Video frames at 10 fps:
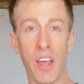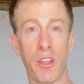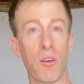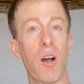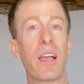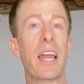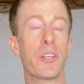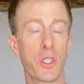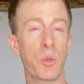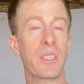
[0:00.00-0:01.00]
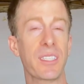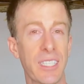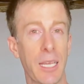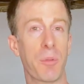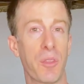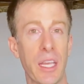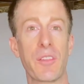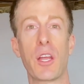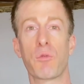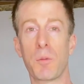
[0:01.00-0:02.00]
that are all kind of doing the same thing.
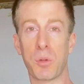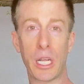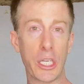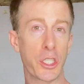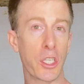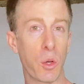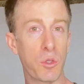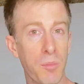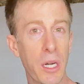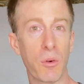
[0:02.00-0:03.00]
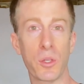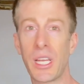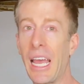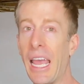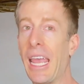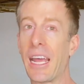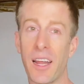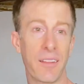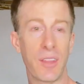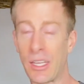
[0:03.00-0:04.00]
They are replenishing those minerals and
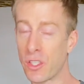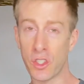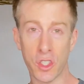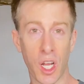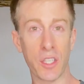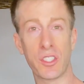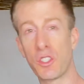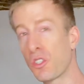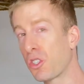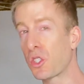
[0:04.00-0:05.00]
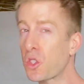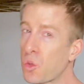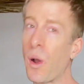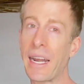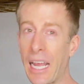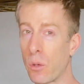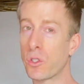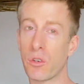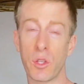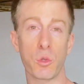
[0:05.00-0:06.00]
the, the salts that you're just sweating out
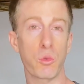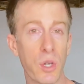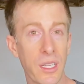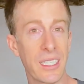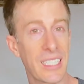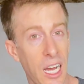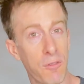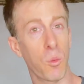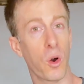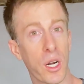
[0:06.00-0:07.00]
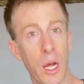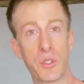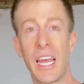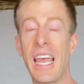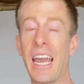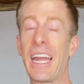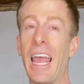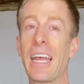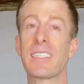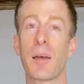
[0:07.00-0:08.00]
during those really tough workouts. And it
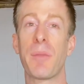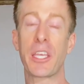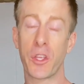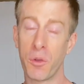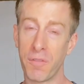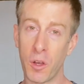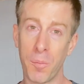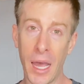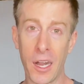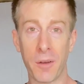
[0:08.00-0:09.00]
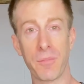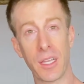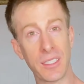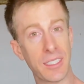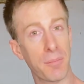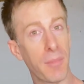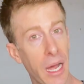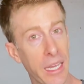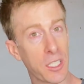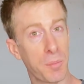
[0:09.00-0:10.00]
ends up making you feel better, at least in
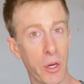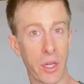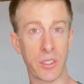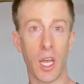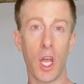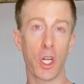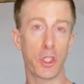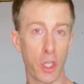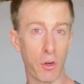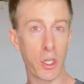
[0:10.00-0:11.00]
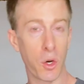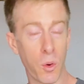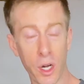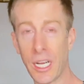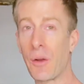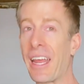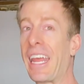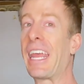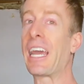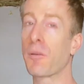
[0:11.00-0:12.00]
my experience, during your workout
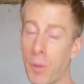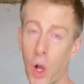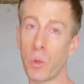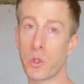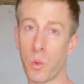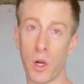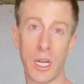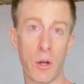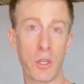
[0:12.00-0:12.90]
and post workout